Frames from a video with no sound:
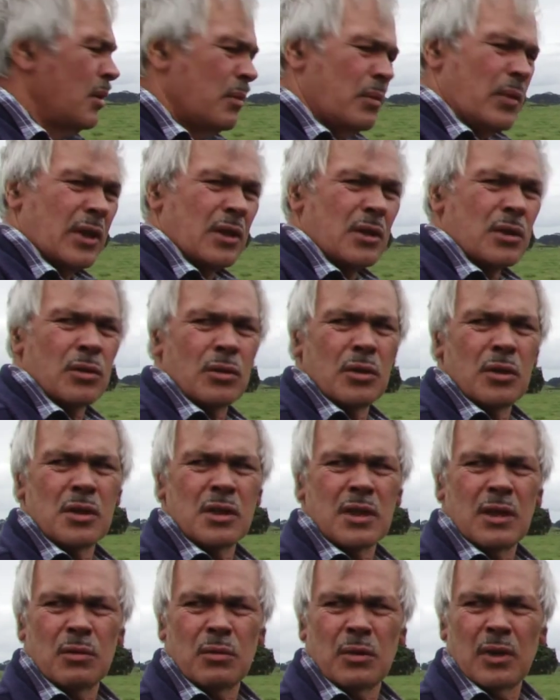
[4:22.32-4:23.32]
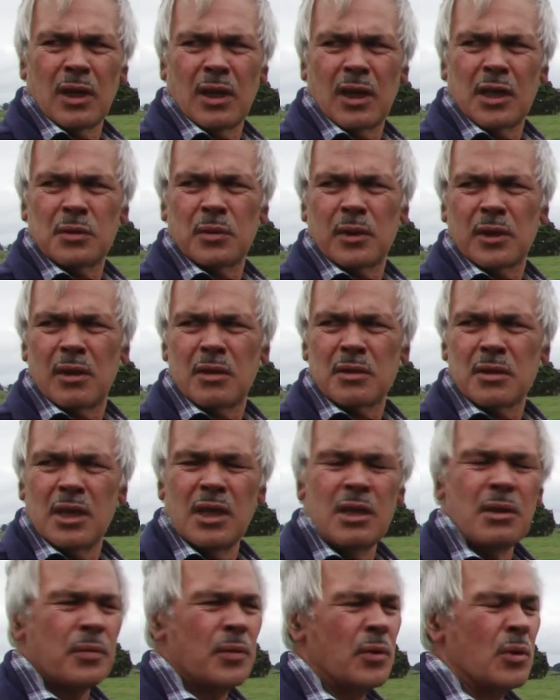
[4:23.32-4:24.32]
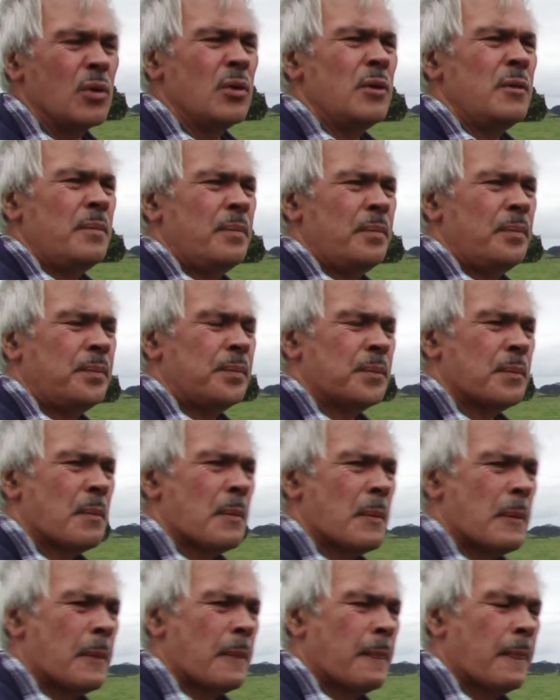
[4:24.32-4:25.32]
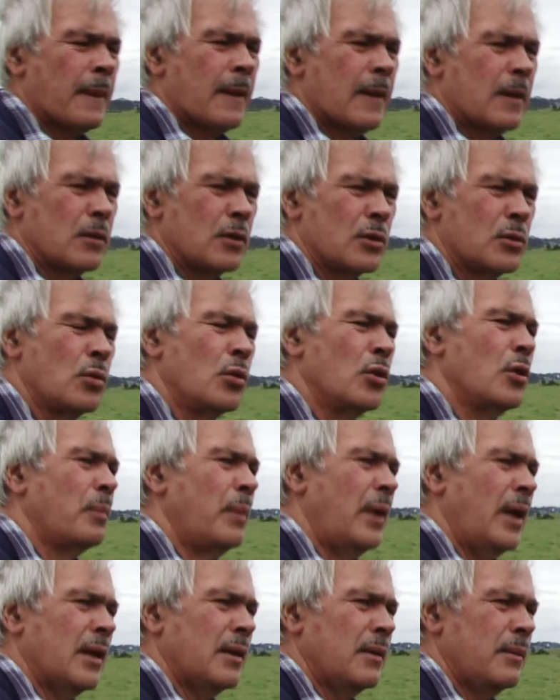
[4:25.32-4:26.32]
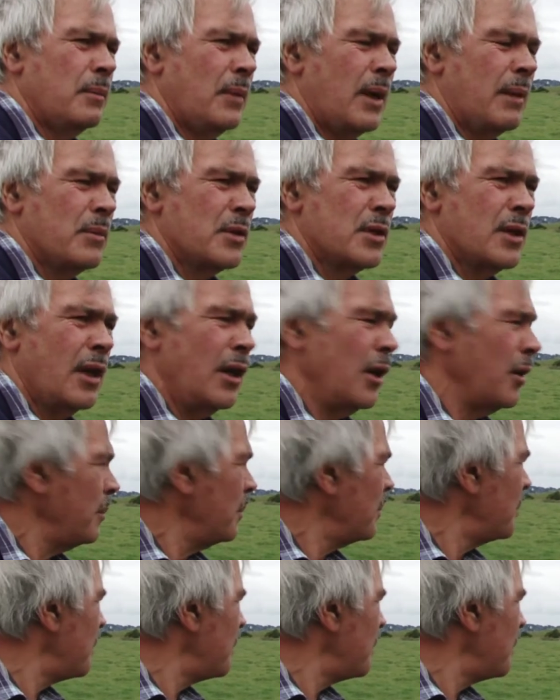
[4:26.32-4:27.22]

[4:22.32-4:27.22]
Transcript: but as soon as he realised what I was here for, to talk about Mum's home